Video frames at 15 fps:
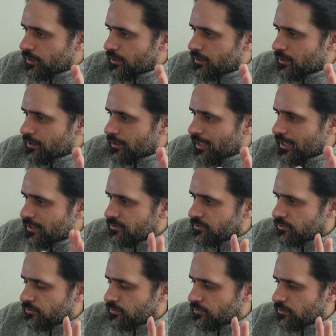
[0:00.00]
And
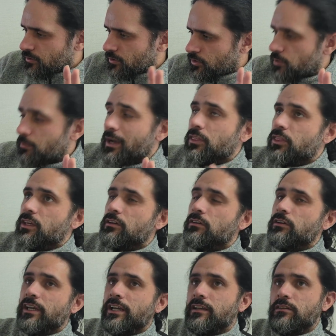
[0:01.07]
you might think,
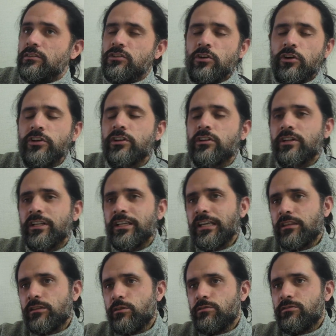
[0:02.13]
okay, you're only going to get
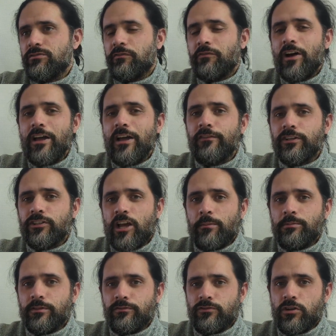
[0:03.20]
those Fiverr types
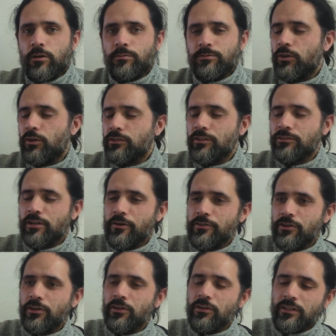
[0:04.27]
of jobs. Oh no, Tyrone, you're
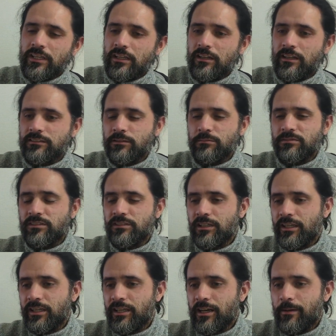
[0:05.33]
only going to get like some
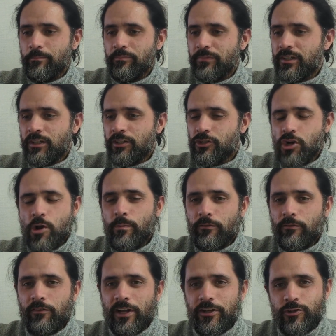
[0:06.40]
silly
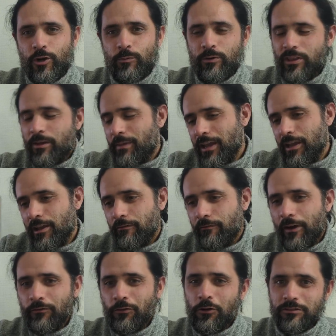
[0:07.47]
Shopify job where they pay you
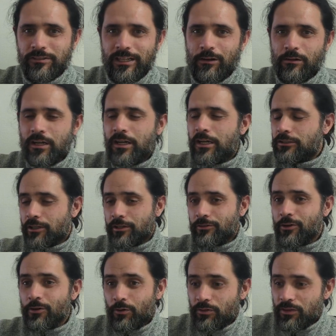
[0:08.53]
$5 an hour. It's like,
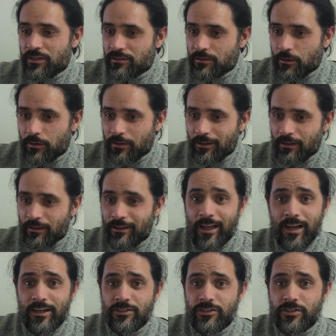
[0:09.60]
no, these are
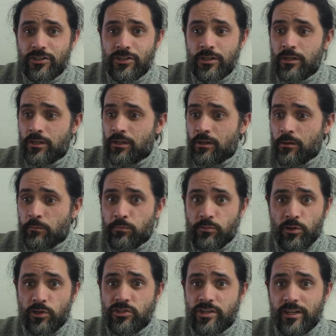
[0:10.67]
large
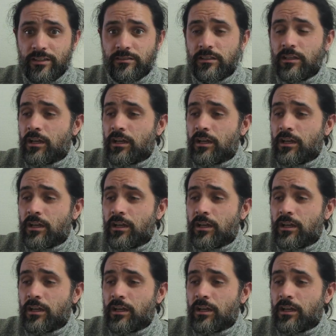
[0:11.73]
projects.